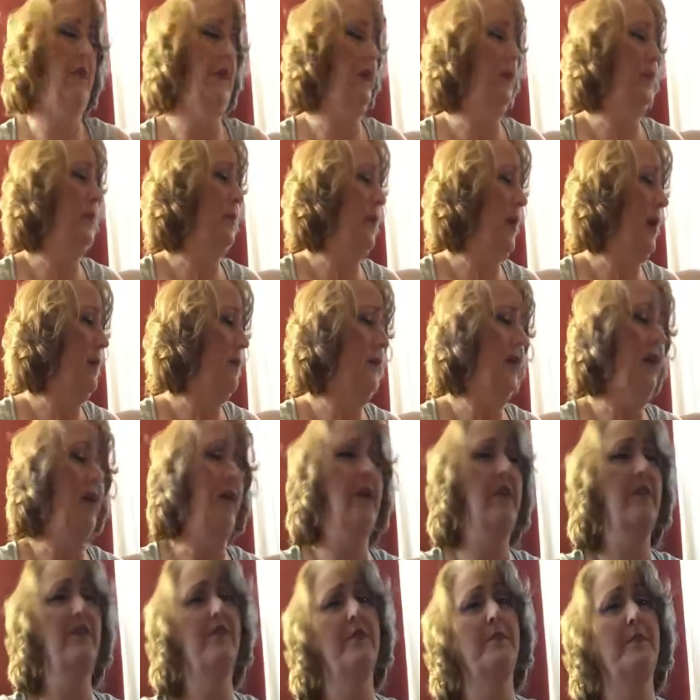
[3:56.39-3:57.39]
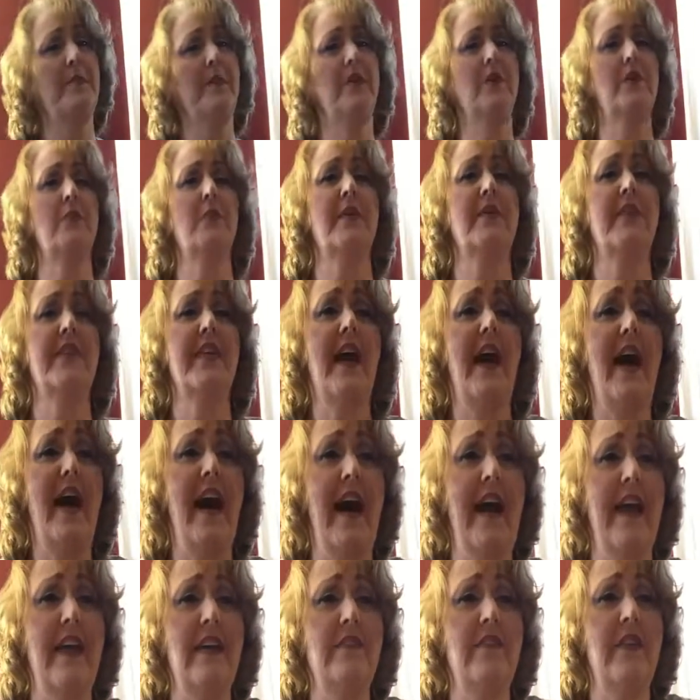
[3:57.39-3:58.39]
You're probably already familiar with the
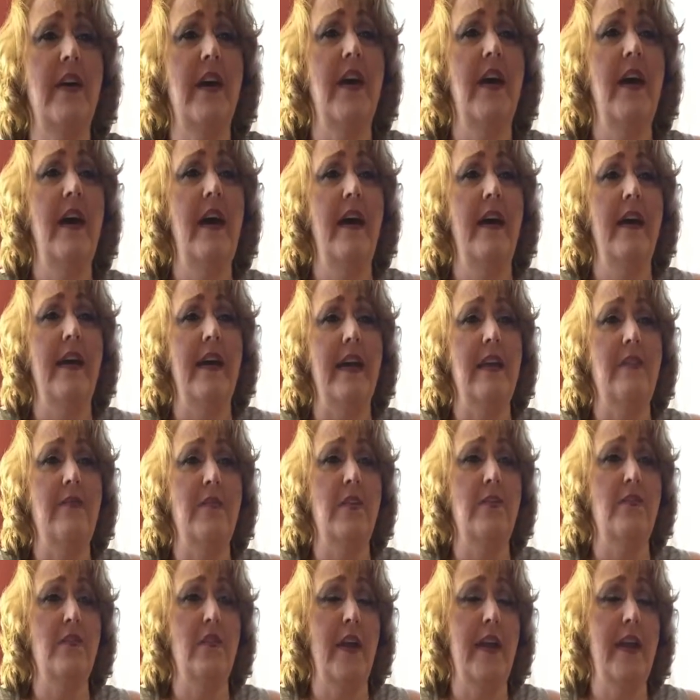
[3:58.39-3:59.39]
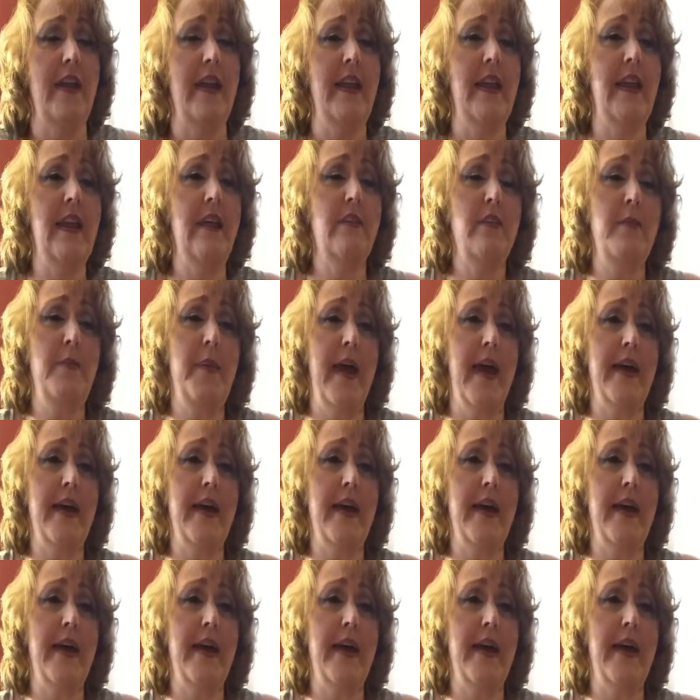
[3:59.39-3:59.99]
Hive if you've read any of the